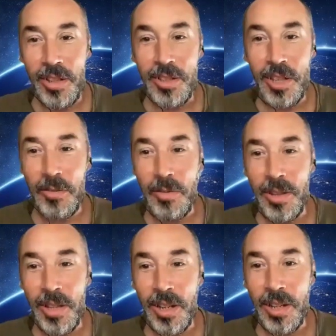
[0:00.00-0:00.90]
understand
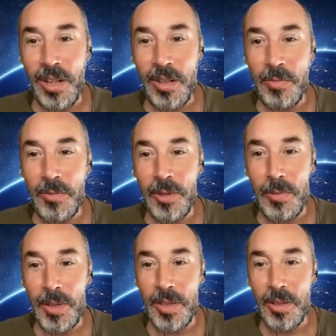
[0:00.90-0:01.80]
what are the
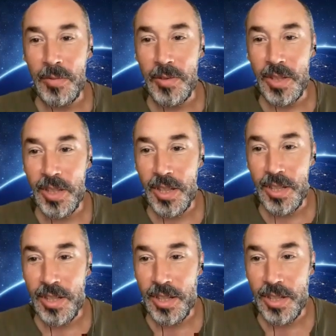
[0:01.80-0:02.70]
responsibilities of
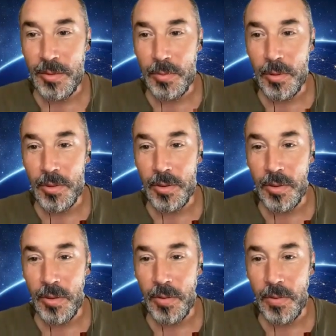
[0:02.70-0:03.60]
SIG-Testing as a
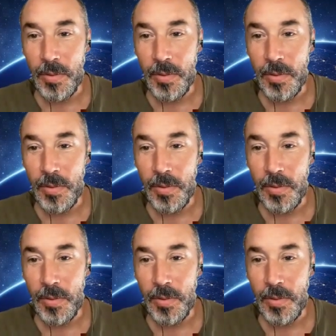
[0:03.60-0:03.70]
sponsor of.